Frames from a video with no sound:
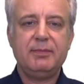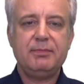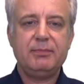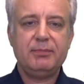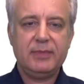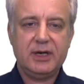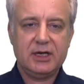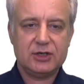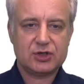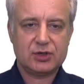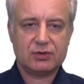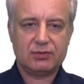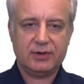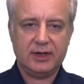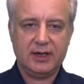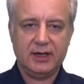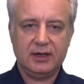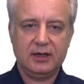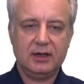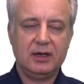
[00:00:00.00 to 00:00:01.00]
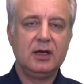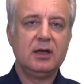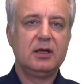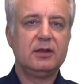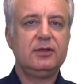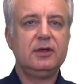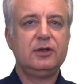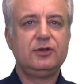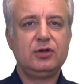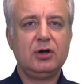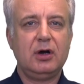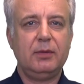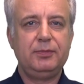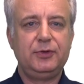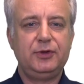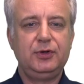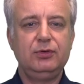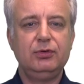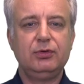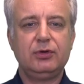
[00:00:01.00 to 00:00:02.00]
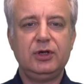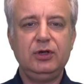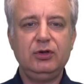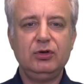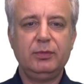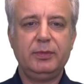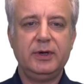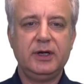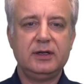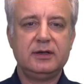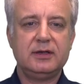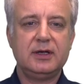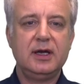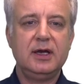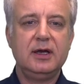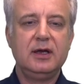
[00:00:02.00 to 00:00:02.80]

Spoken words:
measuring the top 2 qubit,